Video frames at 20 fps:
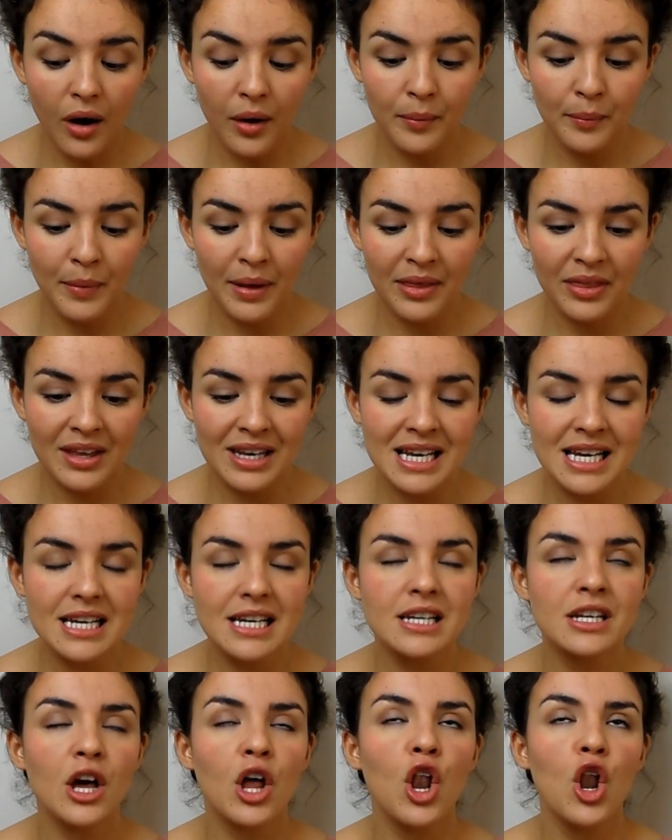um, that
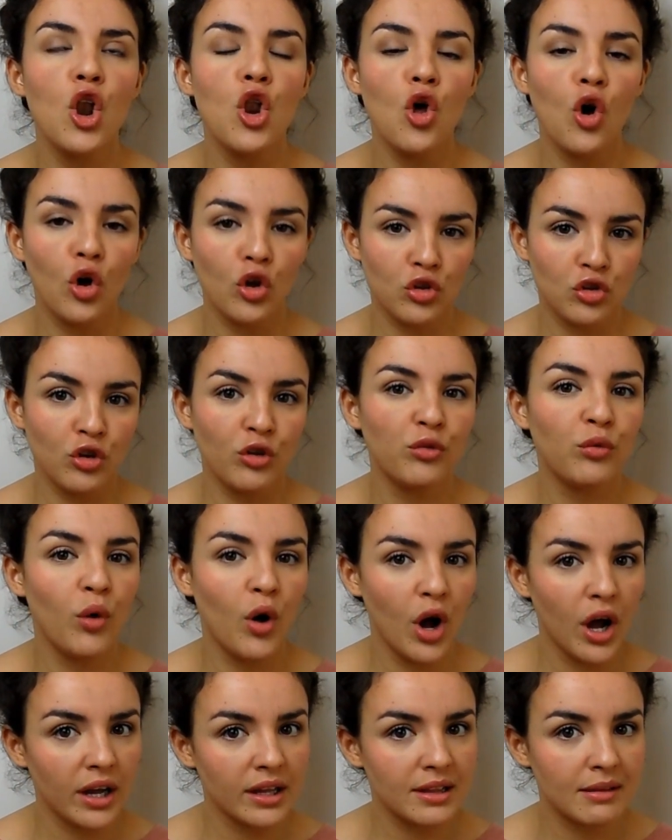needed a lot of
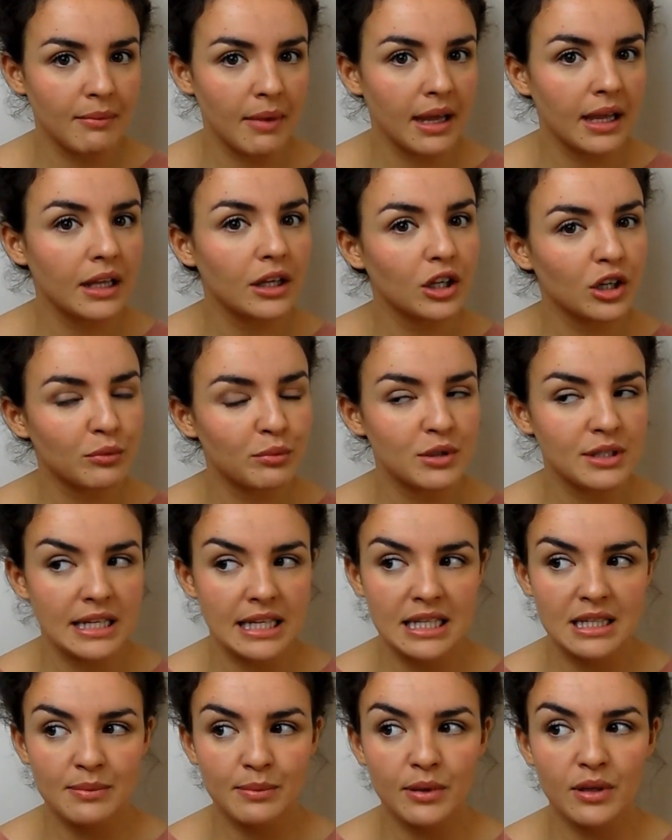work to make it look
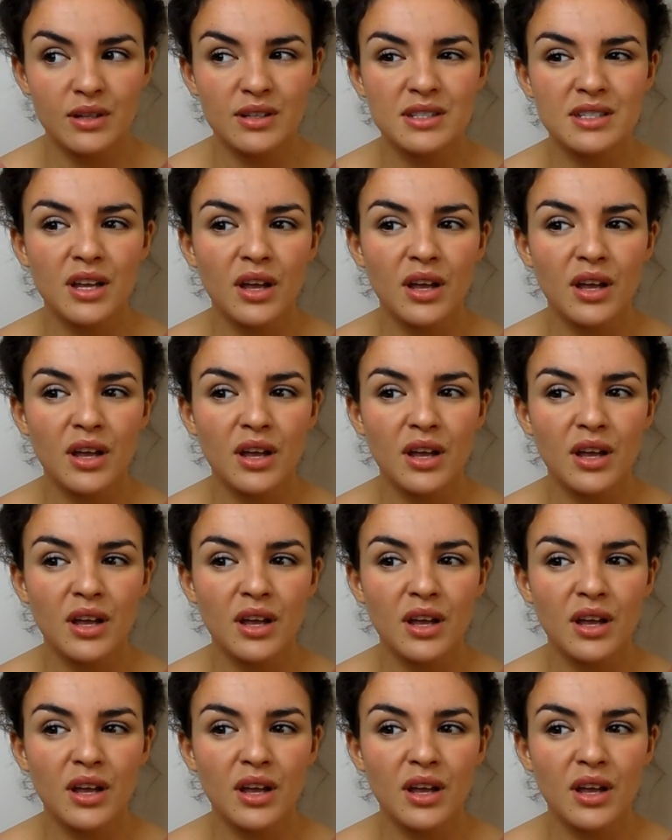presentable.